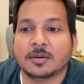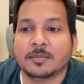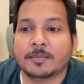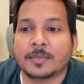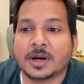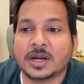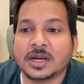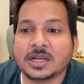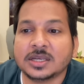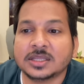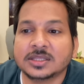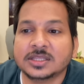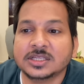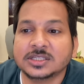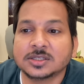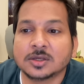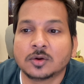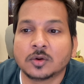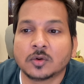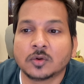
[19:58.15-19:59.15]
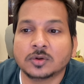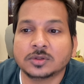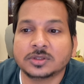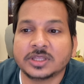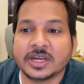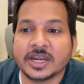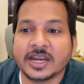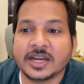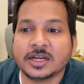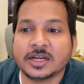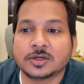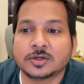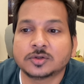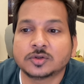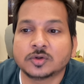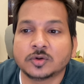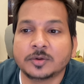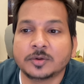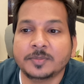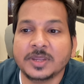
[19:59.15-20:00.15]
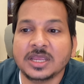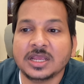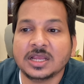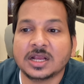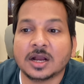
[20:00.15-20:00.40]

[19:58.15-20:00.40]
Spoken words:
But this growth rate should be